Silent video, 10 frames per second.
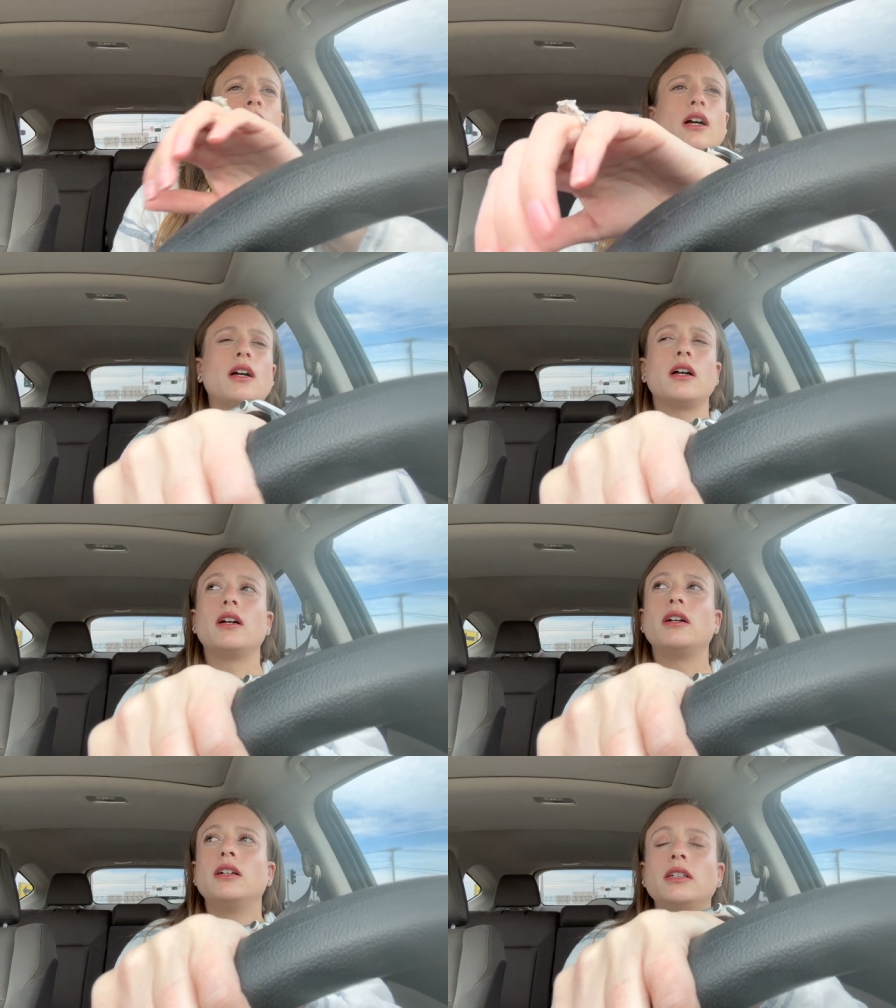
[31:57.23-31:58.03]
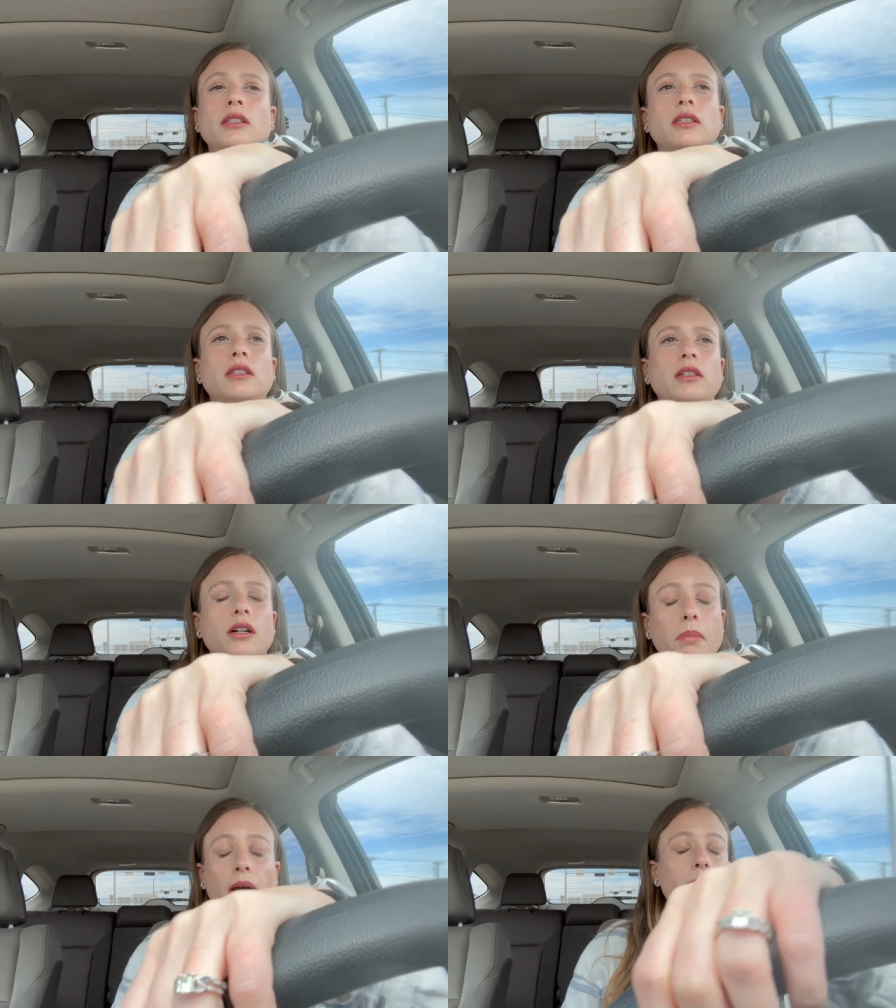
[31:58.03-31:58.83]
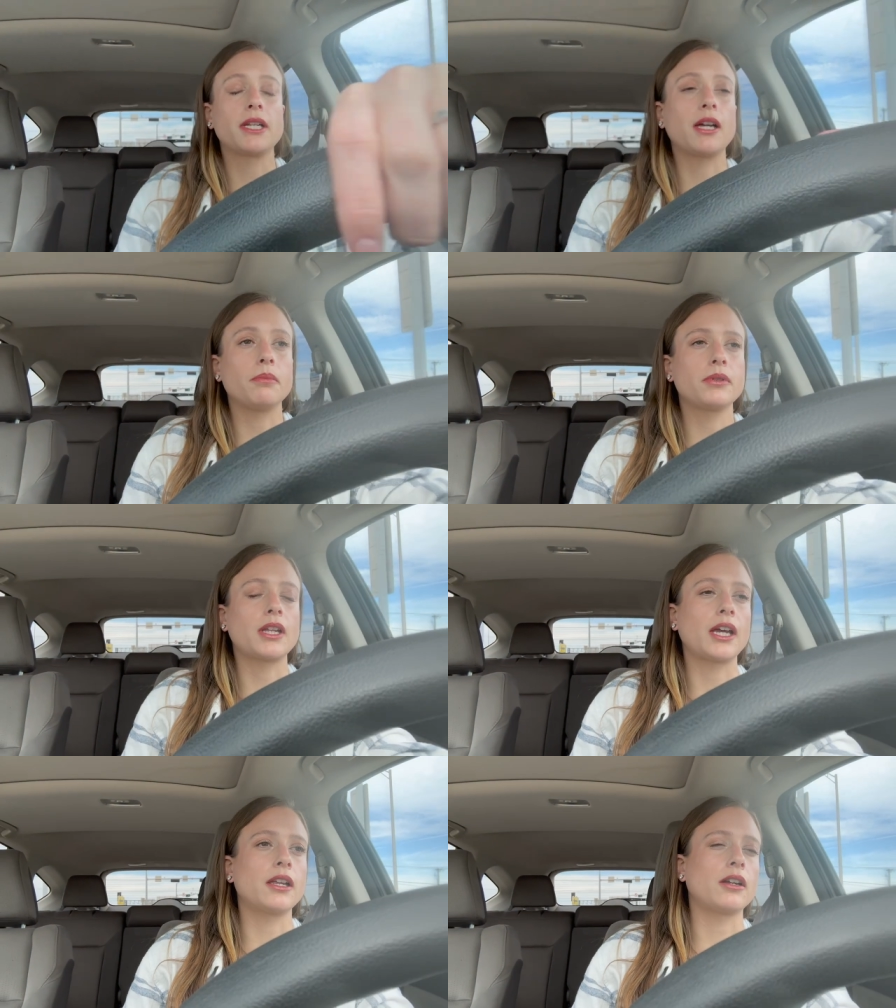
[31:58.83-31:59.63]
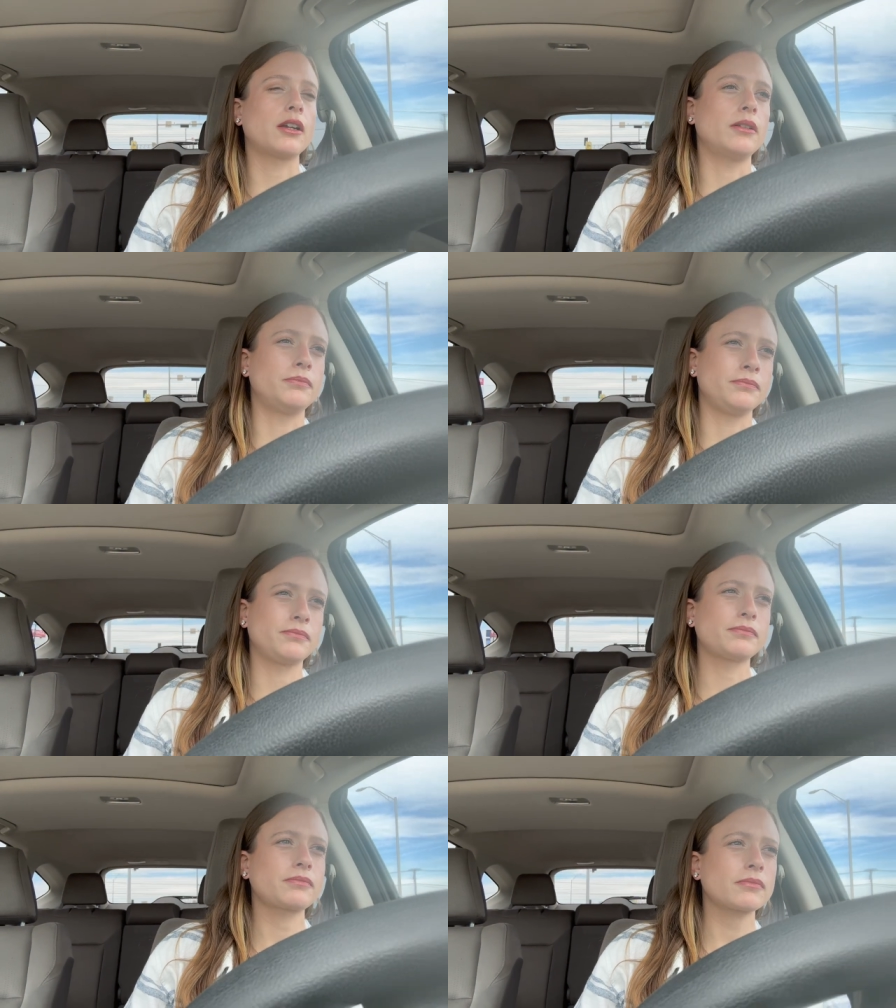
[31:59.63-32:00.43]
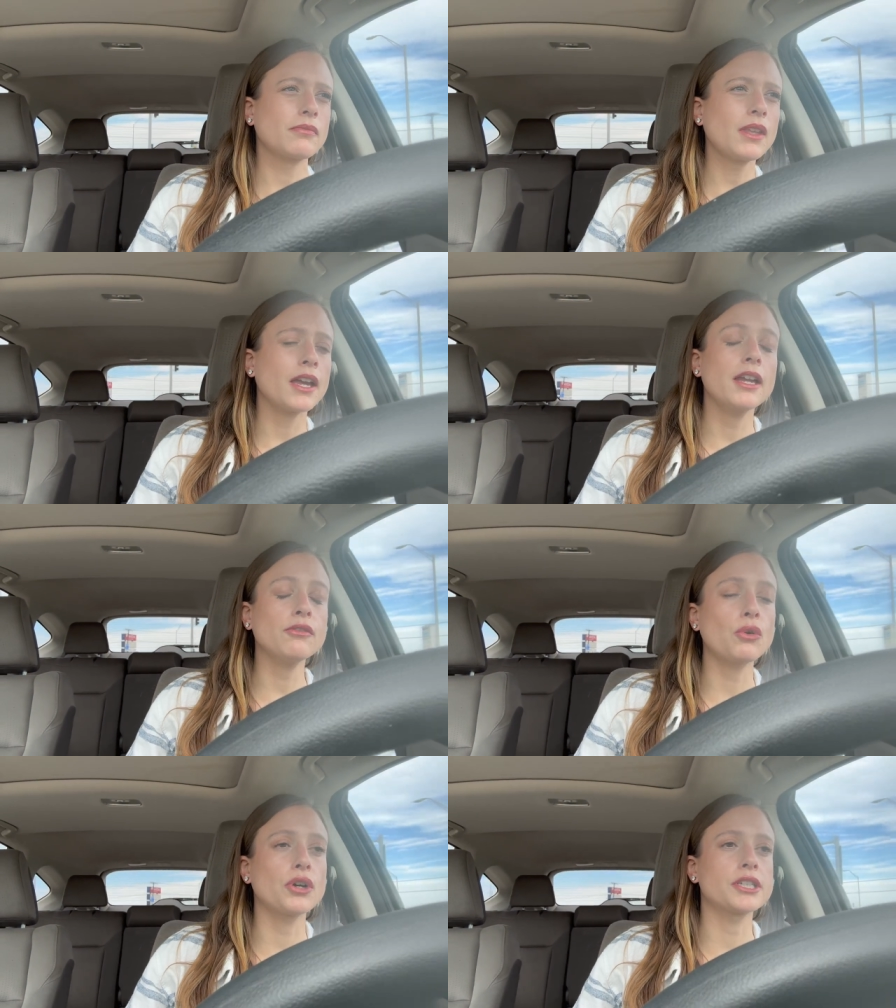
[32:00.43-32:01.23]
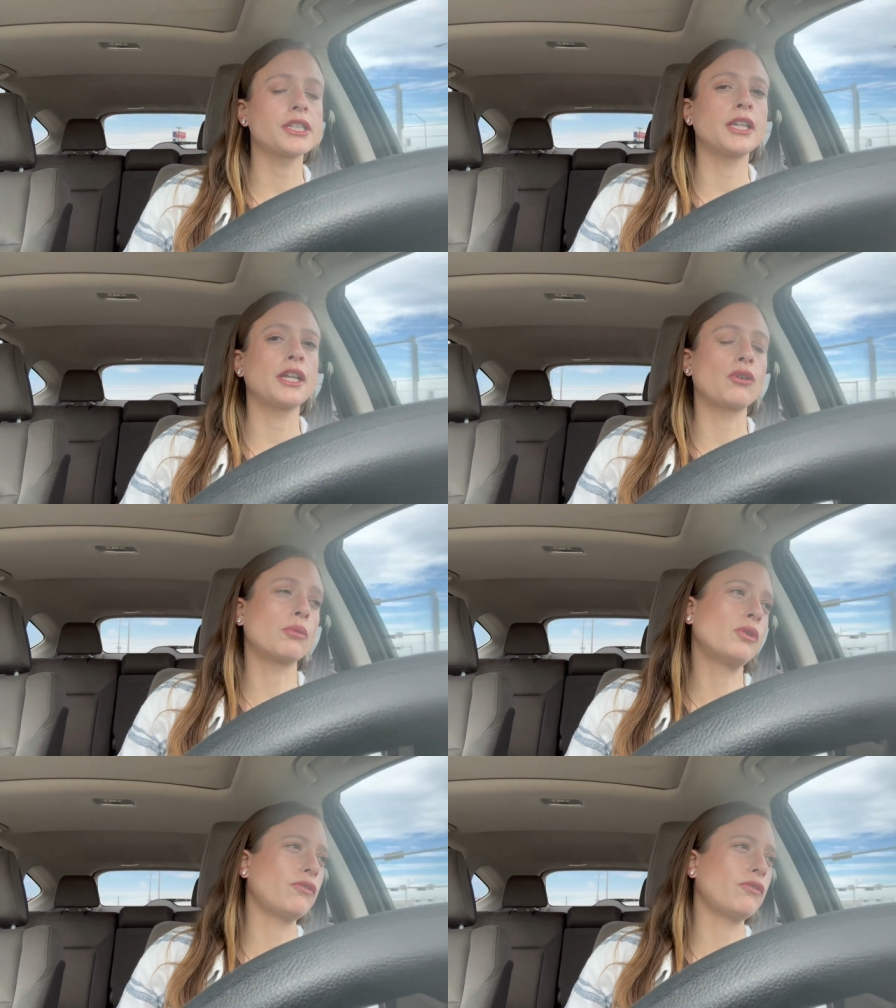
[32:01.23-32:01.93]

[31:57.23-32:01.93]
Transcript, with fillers: uh, popped up that, and of course in normal